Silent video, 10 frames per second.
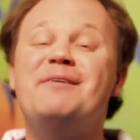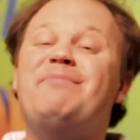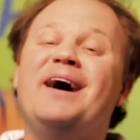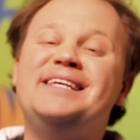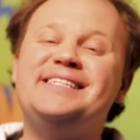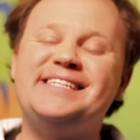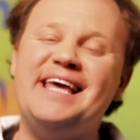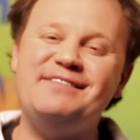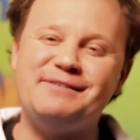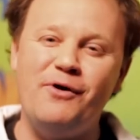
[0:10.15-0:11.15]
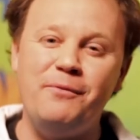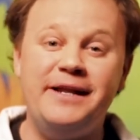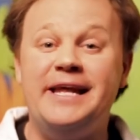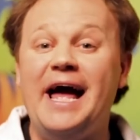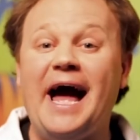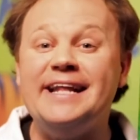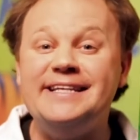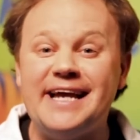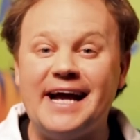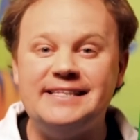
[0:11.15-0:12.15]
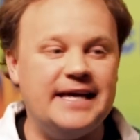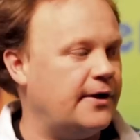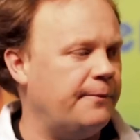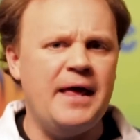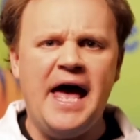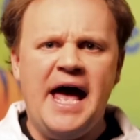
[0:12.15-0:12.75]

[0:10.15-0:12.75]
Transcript: by Steve Smallman and Jack Tickle.